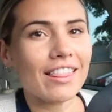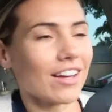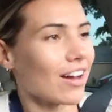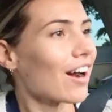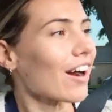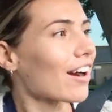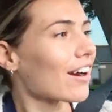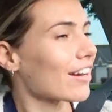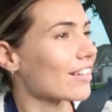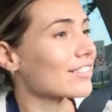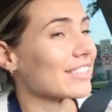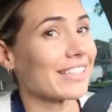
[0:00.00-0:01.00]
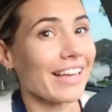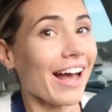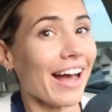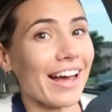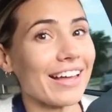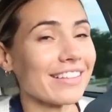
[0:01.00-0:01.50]
the car. And I was like,
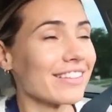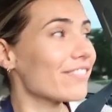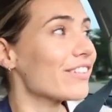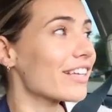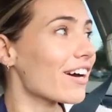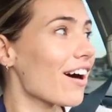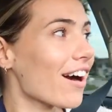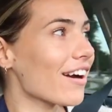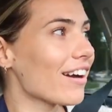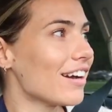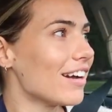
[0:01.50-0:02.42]
yeah, I live in the car.